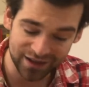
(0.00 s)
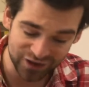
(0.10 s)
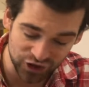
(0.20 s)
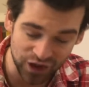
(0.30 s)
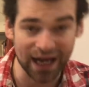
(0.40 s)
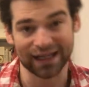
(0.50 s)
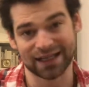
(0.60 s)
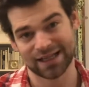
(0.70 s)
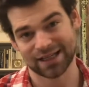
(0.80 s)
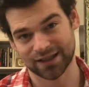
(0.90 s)
check
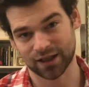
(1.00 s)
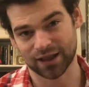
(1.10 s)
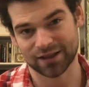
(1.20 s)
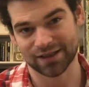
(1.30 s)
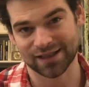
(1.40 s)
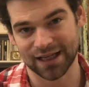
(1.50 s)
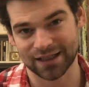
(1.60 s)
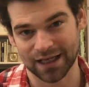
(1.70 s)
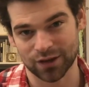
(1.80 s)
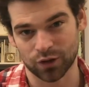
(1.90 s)
that I understand
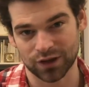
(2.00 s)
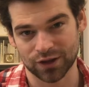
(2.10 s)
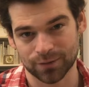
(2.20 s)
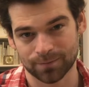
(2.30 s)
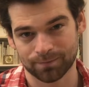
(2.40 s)
that knowledge.